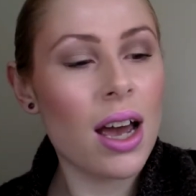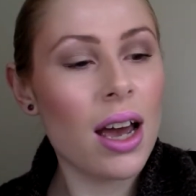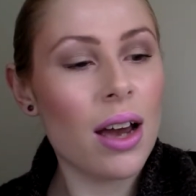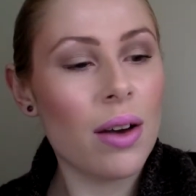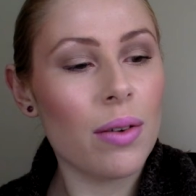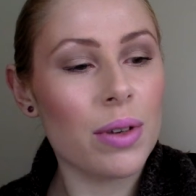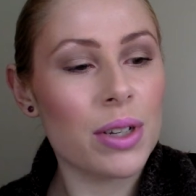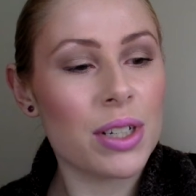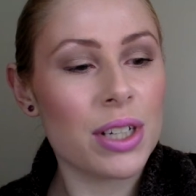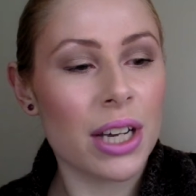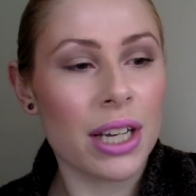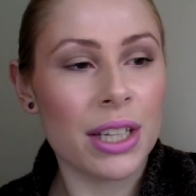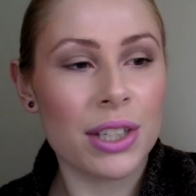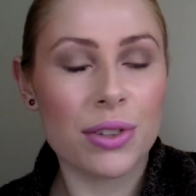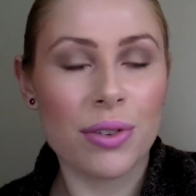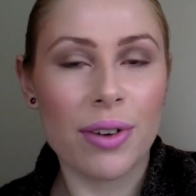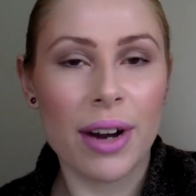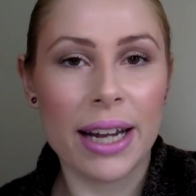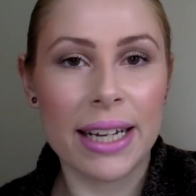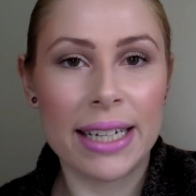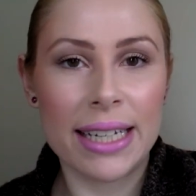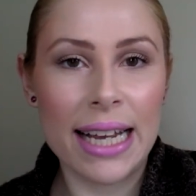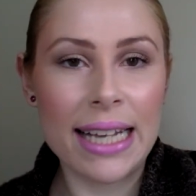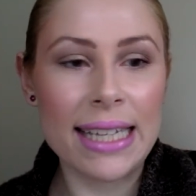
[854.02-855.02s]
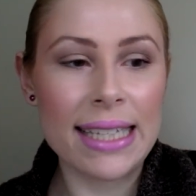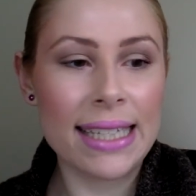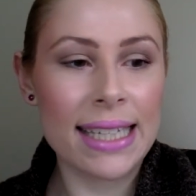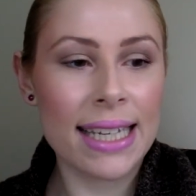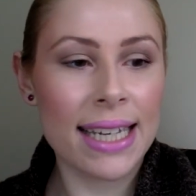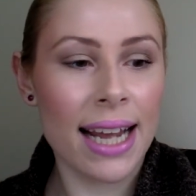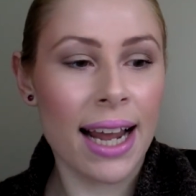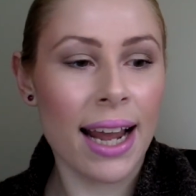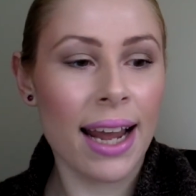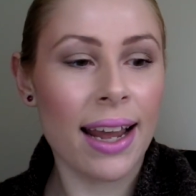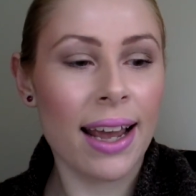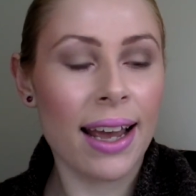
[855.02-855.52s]
which I tried
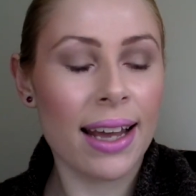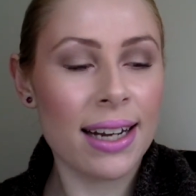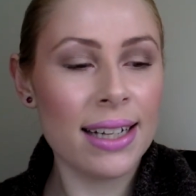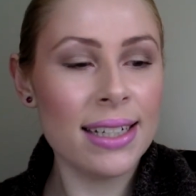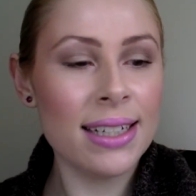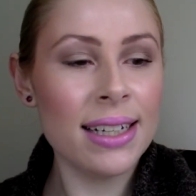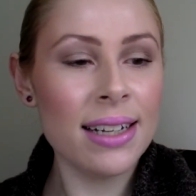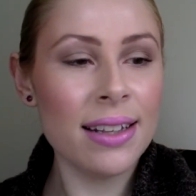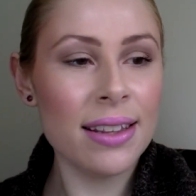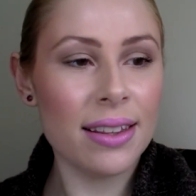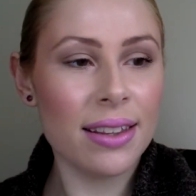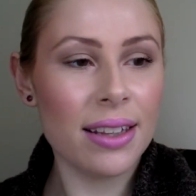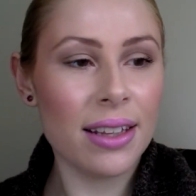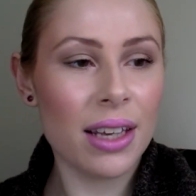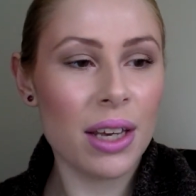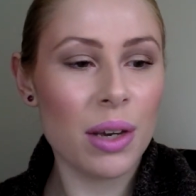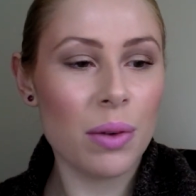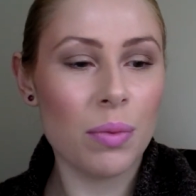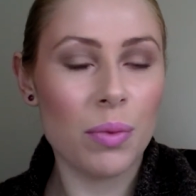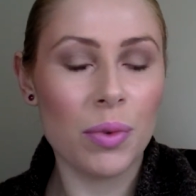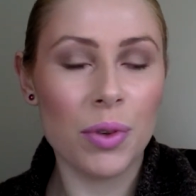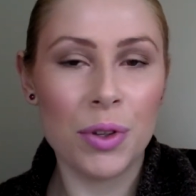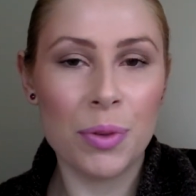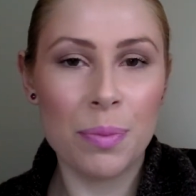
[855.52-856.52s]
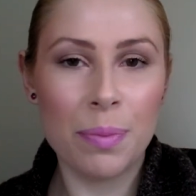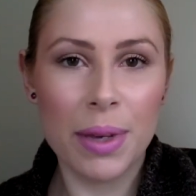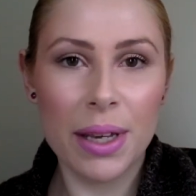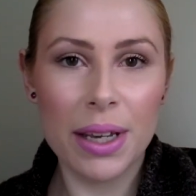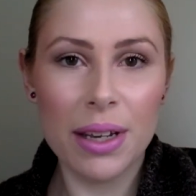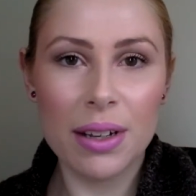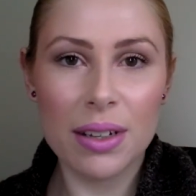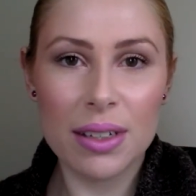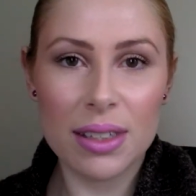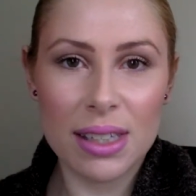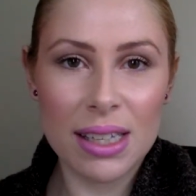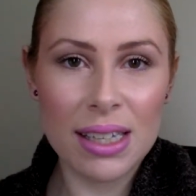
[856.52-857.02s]
yesterday, and I didn't think it would be,
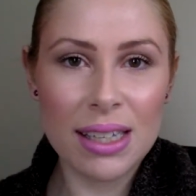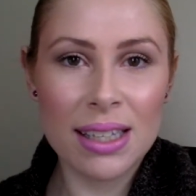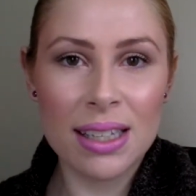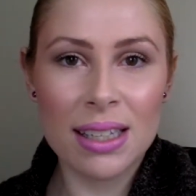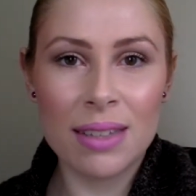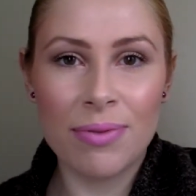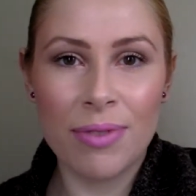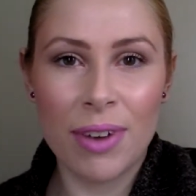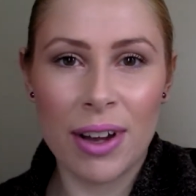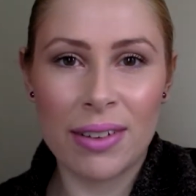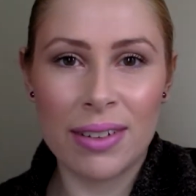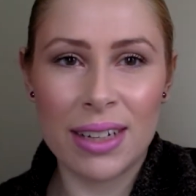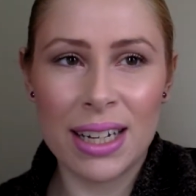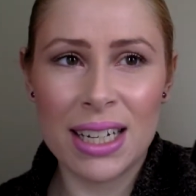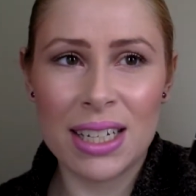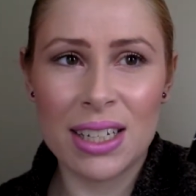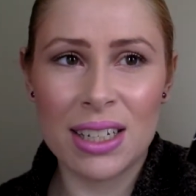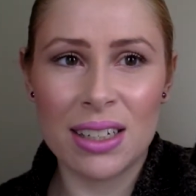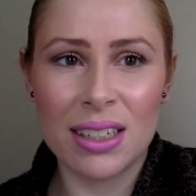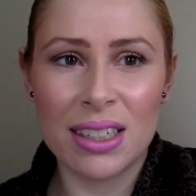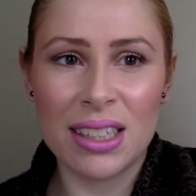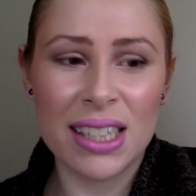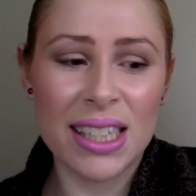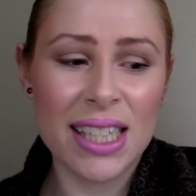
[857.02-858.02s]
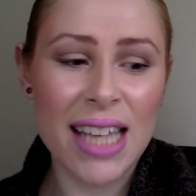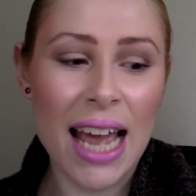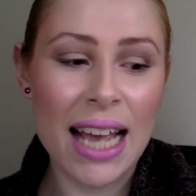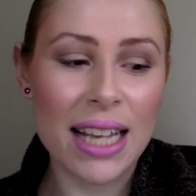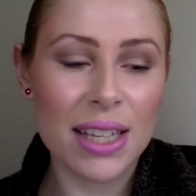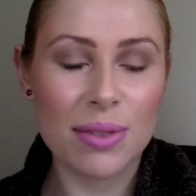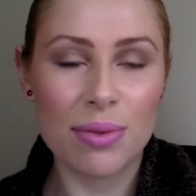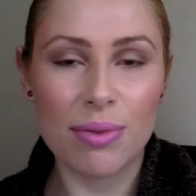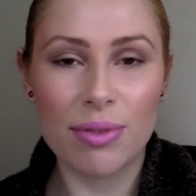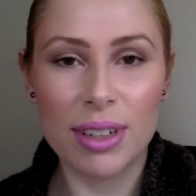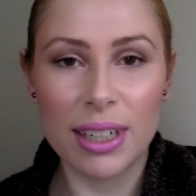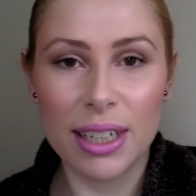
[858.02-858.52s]
because this foundation
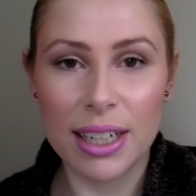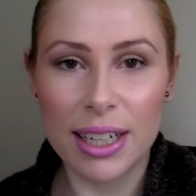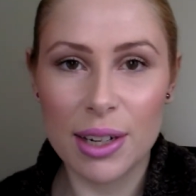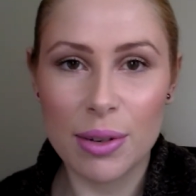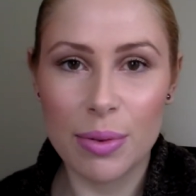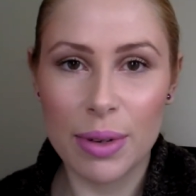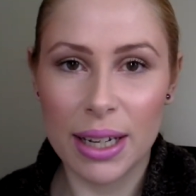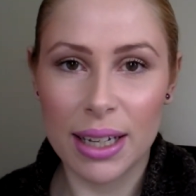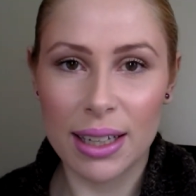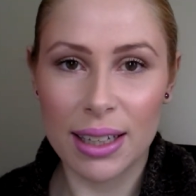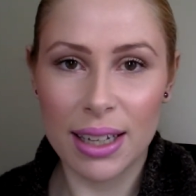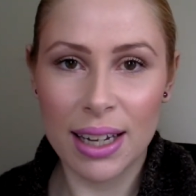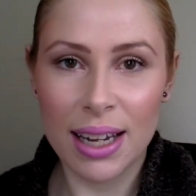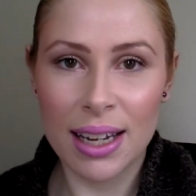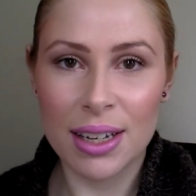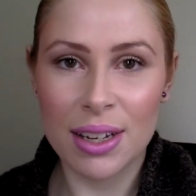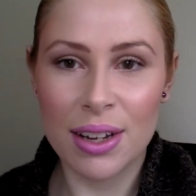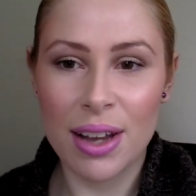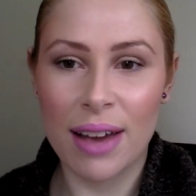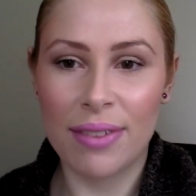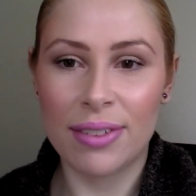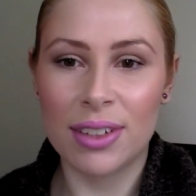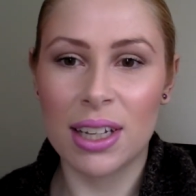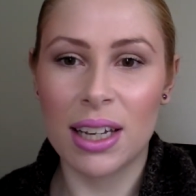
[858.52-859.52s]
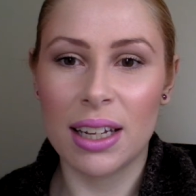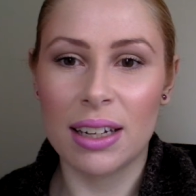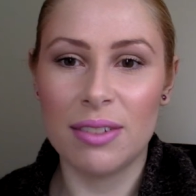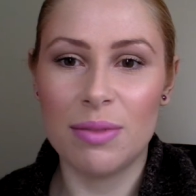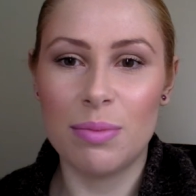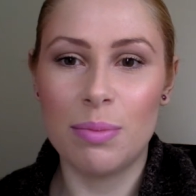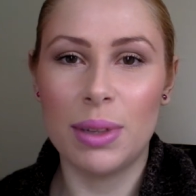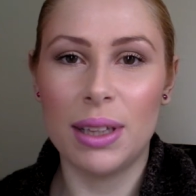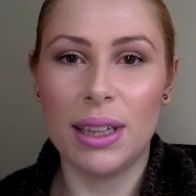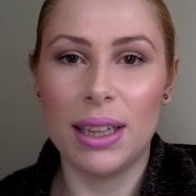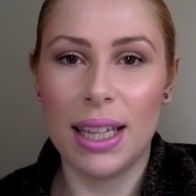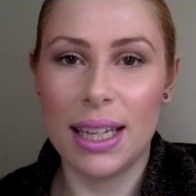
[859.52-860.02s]
sets really quickly and you have to kind of
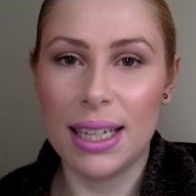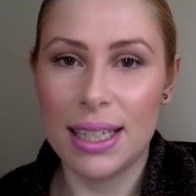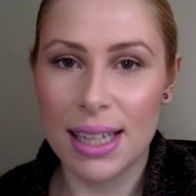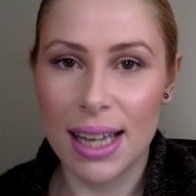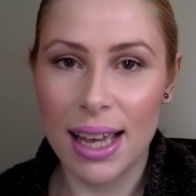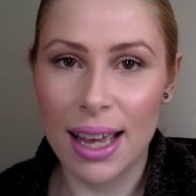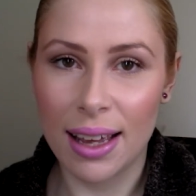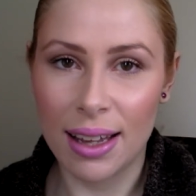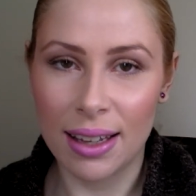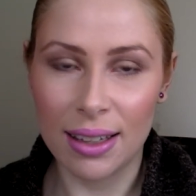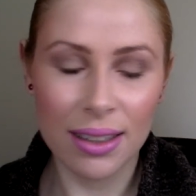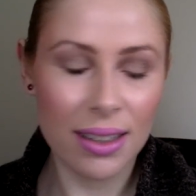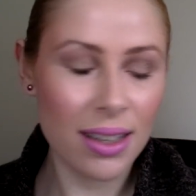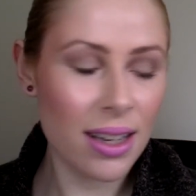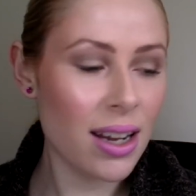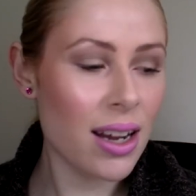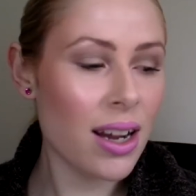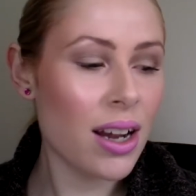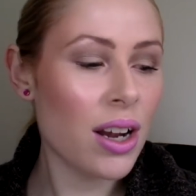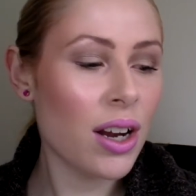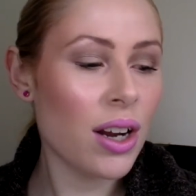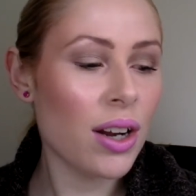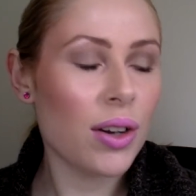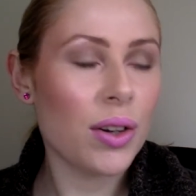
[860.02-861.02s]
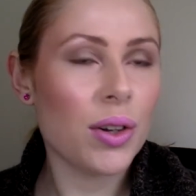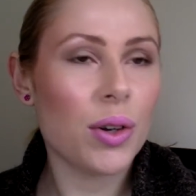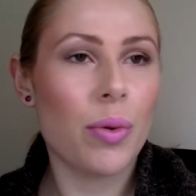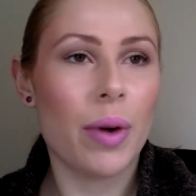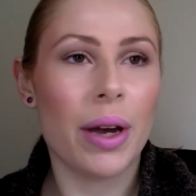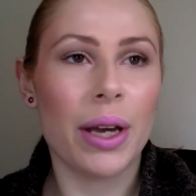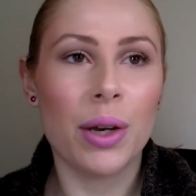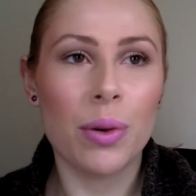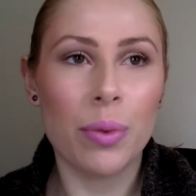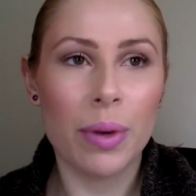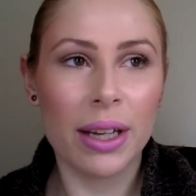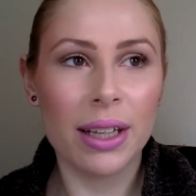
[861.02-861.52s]
blend it in
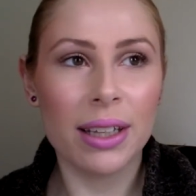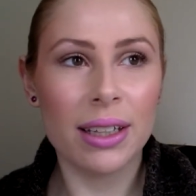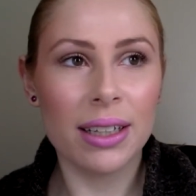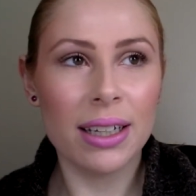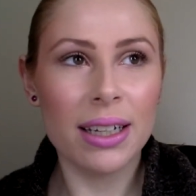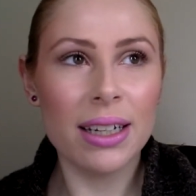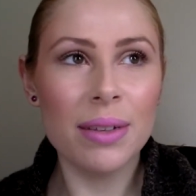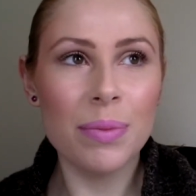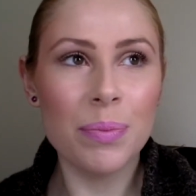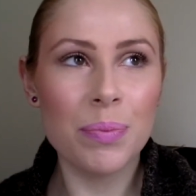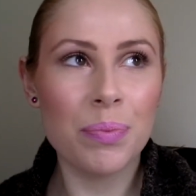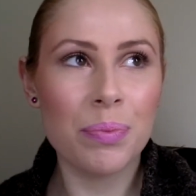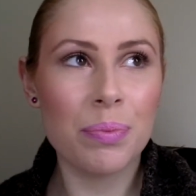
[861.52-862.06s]
quite quickly,